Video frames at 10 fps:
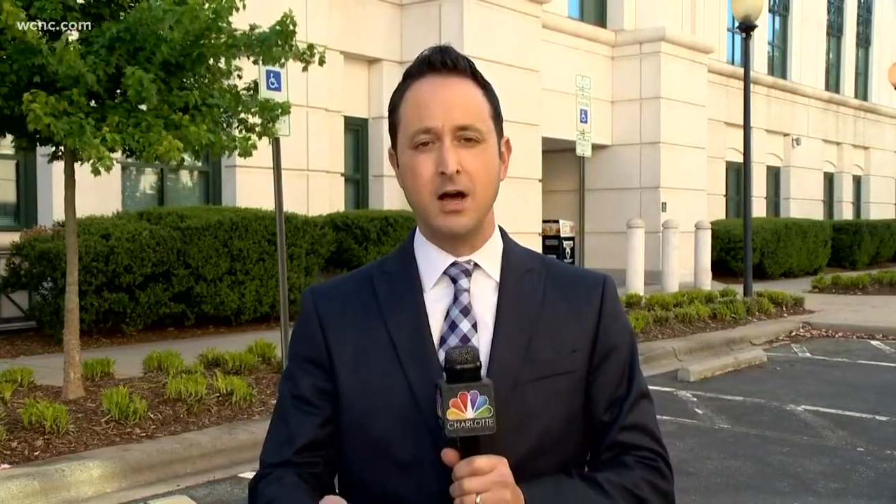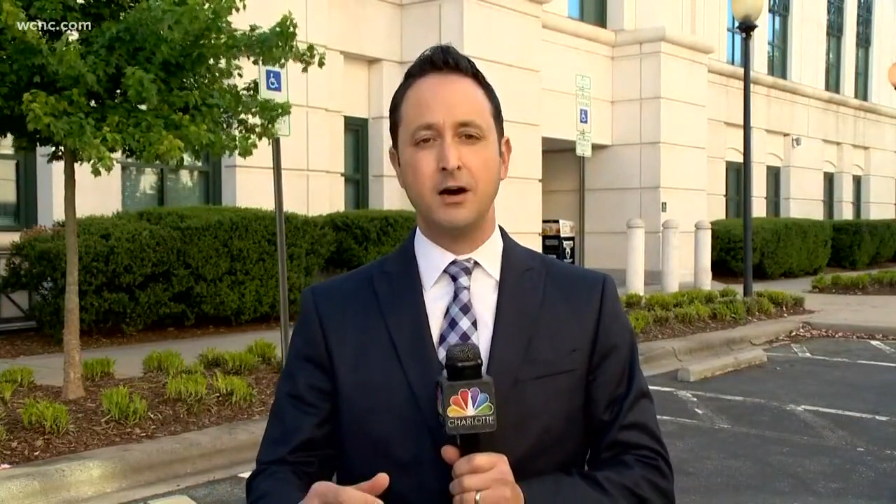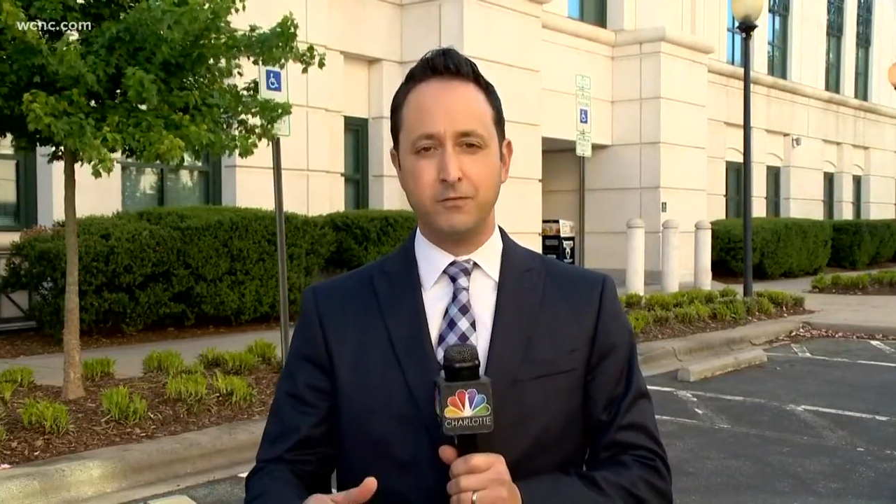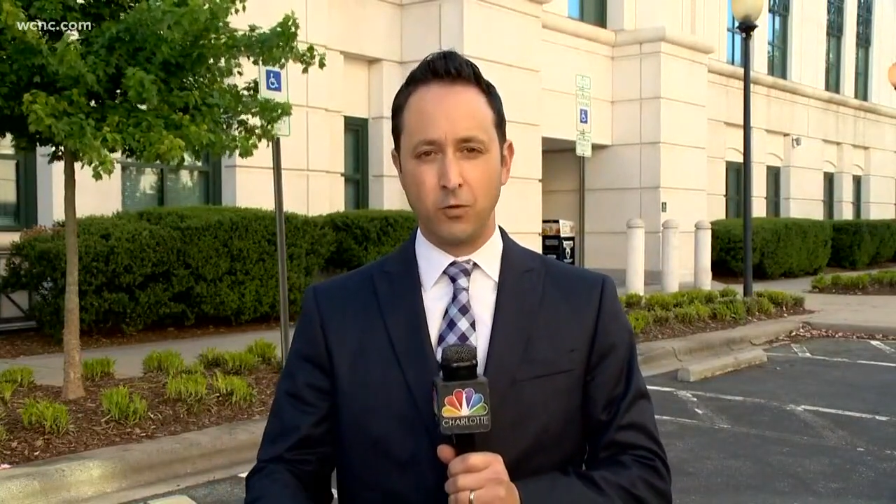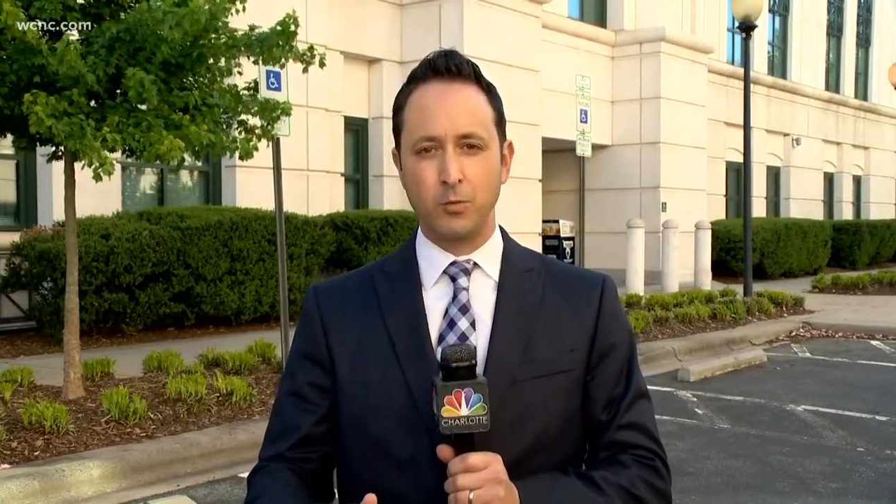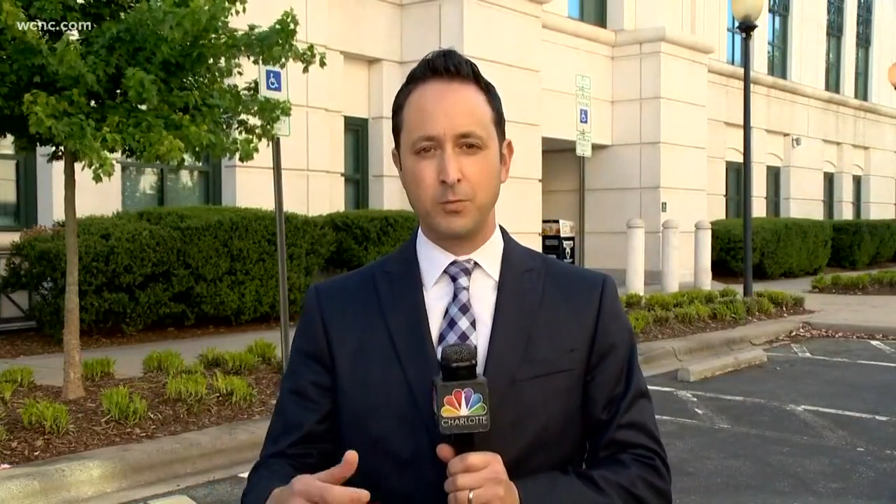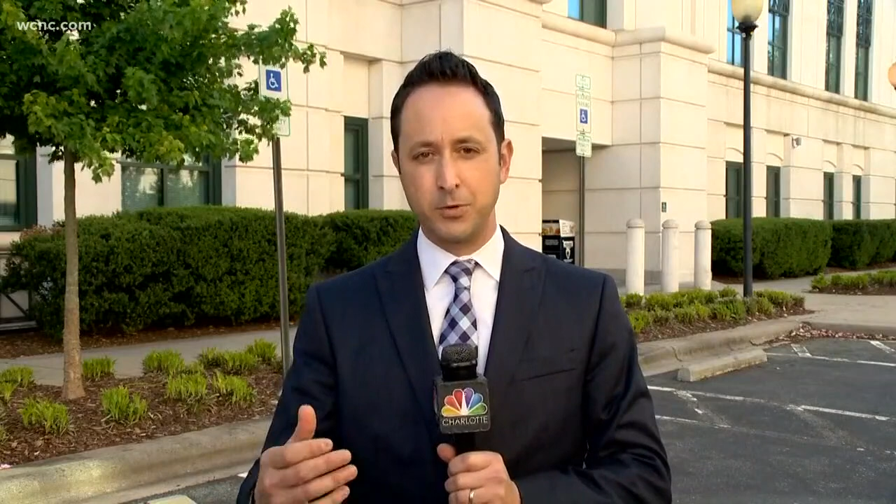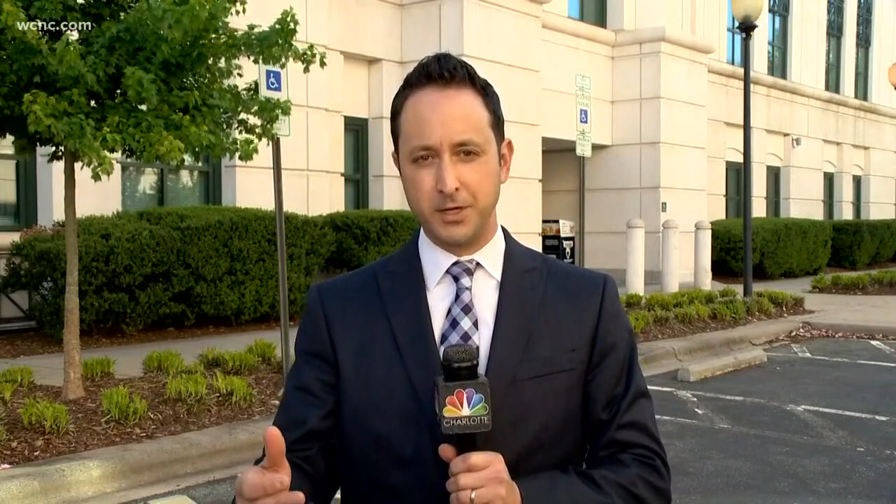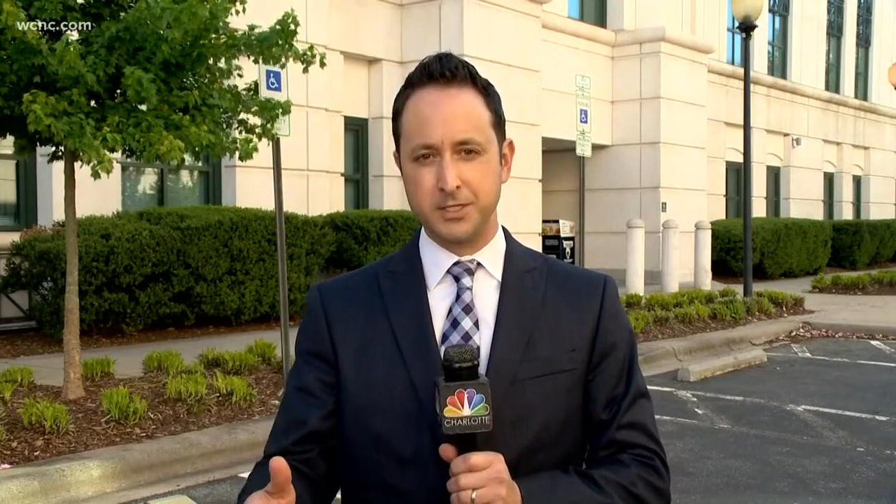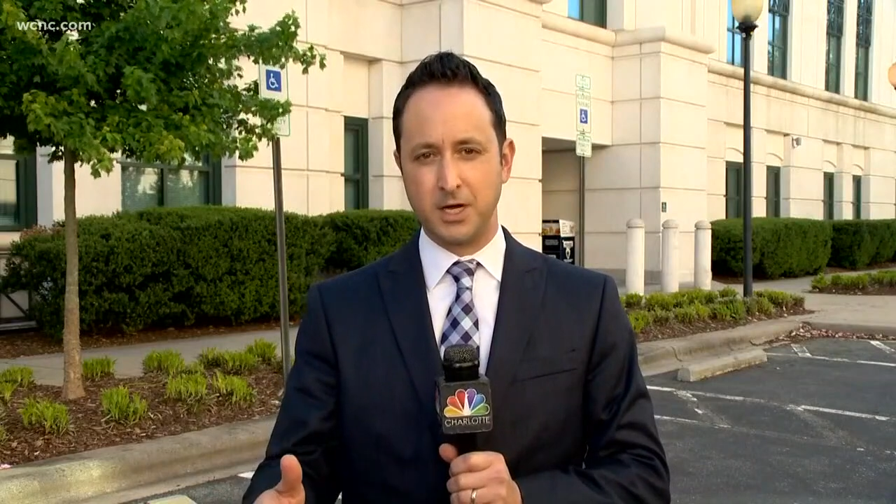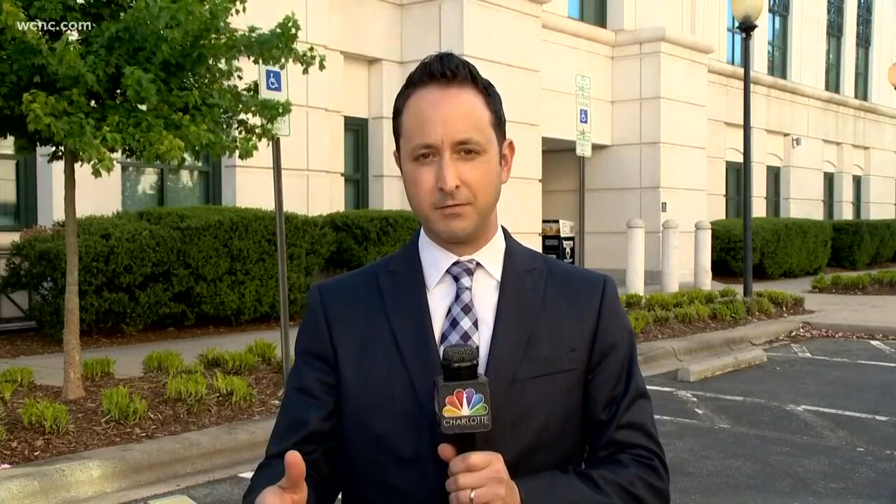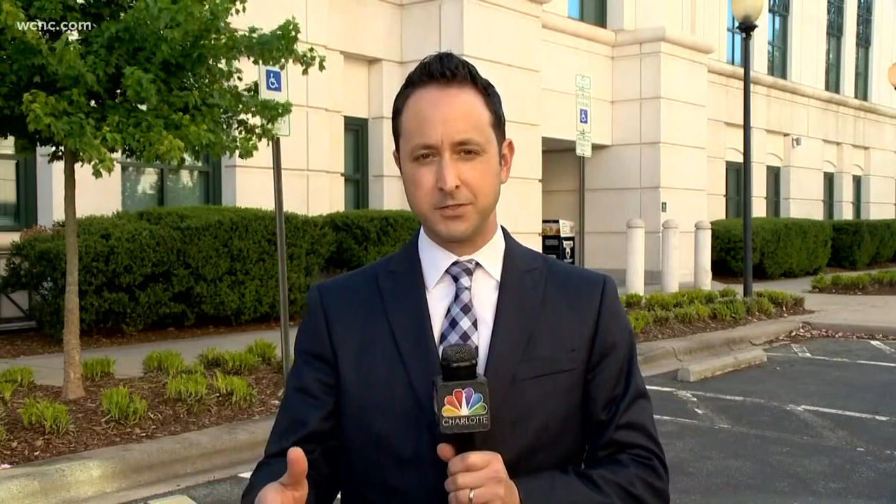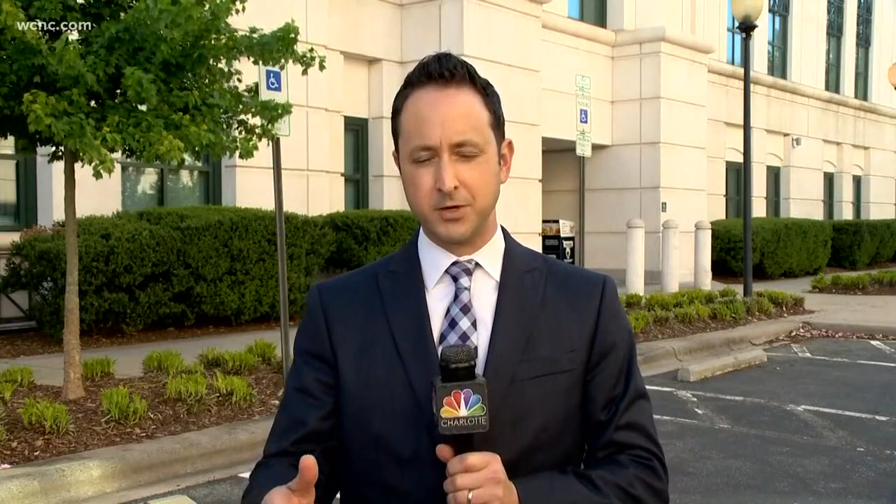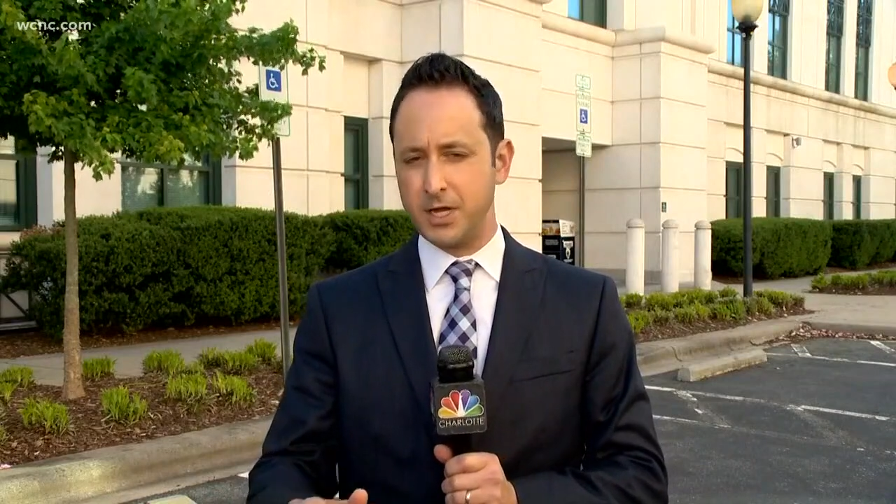a former police officer.